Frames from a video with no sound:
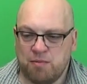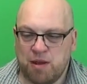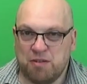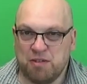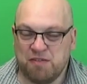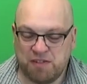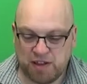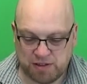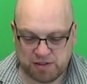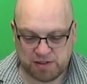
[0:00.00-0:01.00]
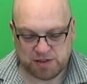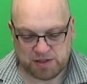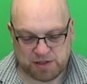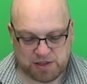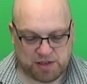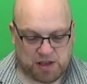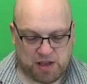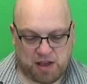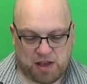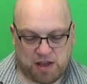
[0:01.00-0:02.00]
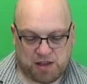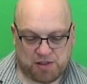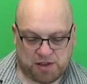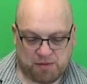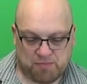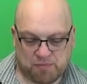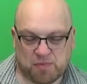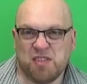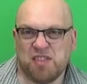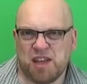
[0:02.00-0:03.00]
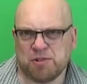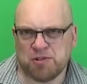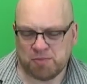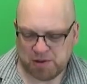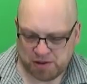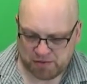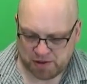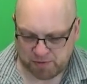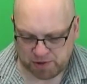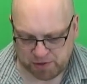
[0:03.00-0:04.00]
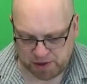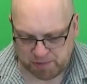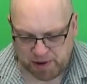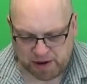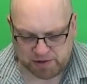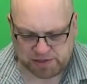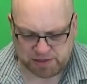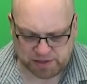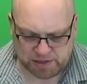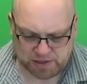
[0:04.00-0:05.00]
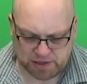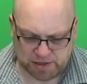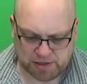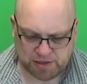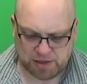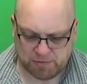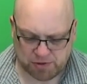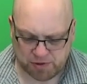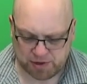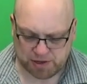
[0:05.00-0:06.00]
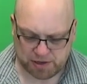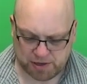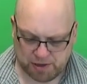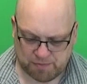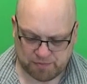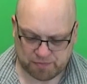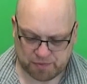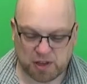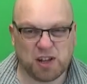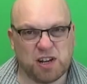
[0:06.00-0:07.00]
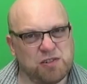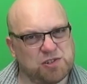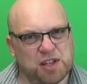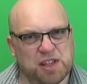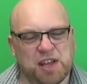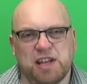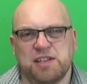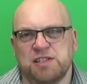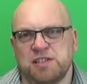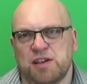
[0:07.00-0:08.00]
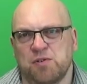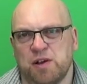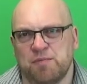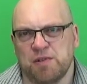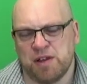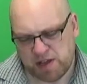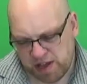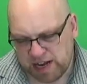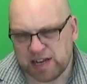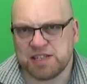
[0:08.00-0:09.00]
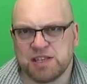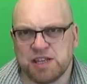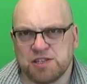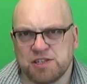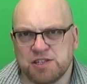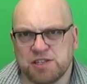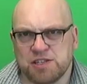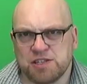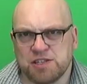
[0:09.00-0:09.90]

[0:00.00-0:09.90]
how they feel, and then we'll do a bit of a, we'll do a comparison, and then we'll do a little conclusion at the end. So let's get to it.